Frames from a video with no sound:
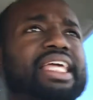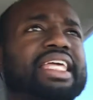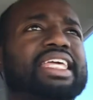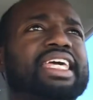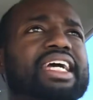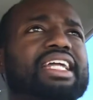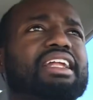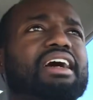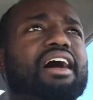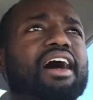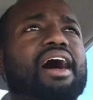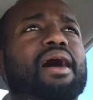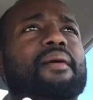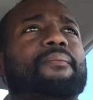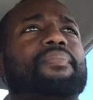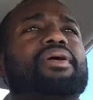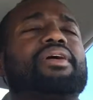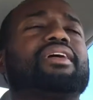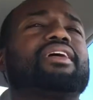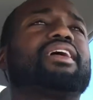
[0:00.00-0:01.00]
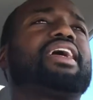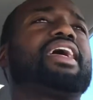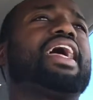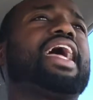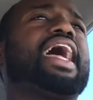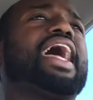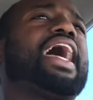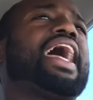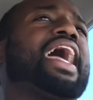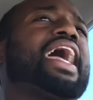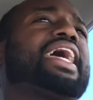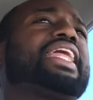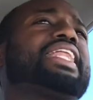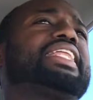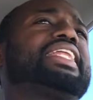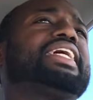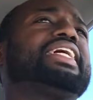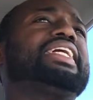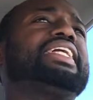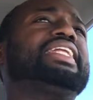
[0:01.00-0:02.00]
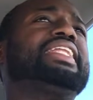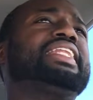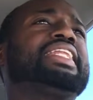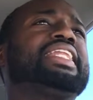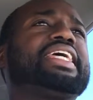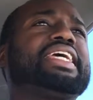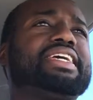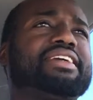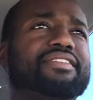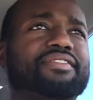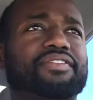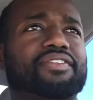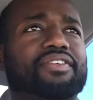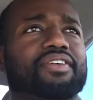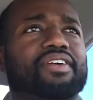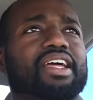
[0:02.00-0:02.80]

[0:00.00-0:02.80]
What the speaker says: get up and leave